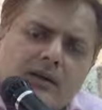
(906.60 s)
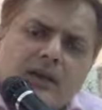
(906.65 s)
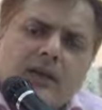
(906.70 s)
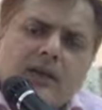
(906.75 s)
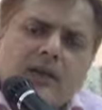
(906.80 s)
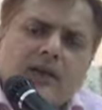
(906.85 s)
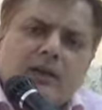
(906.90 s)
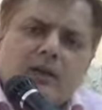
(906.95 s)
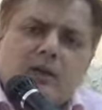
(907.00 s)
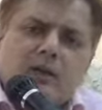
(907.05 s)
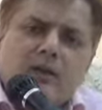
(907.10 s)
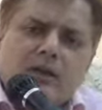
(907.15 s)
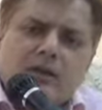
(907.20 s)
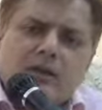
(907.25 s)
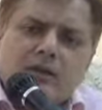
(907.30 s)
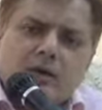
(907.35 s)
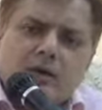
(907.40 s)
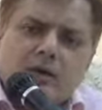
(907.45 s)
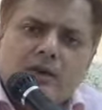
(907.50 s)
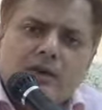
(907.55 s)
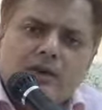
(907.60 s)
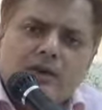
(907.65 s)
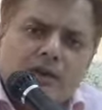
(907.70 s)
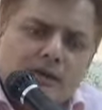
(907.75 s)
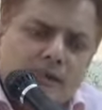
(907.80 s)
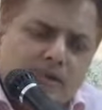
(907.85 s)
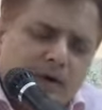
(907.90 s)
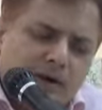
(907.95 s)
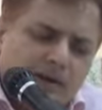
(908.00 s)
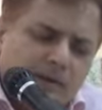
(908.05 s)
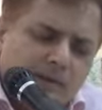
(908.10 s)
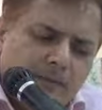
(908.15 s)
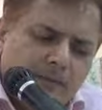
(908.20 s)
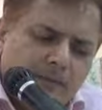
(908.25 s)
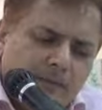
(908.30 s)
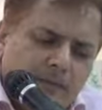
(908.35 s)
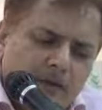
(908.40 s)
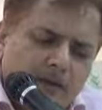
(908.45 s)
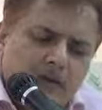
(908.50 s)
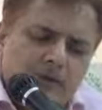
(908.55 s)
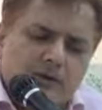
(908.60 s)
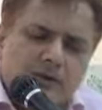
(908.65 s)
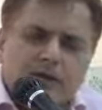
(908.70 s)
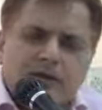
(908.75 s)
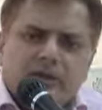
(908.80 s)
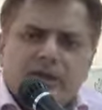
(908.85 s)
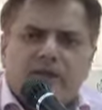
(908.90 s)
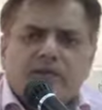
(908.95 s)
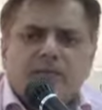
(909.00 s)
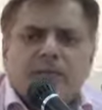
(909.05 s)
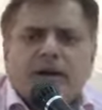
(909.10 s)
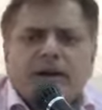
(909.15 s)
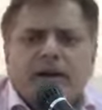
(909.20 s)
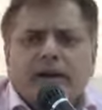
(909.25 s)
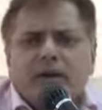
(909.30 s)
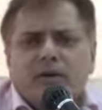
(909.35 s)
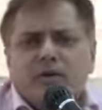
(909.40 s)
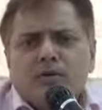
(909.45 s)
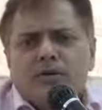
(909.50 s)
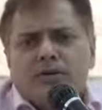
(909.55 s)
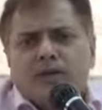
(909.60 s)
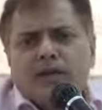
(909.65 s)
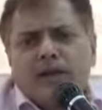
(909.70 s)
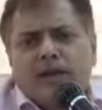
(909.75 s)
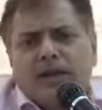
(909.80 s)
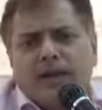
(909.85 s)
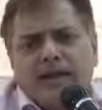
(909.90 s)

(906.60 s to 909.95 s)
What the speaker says: till the loan is repaid. So this will reduce the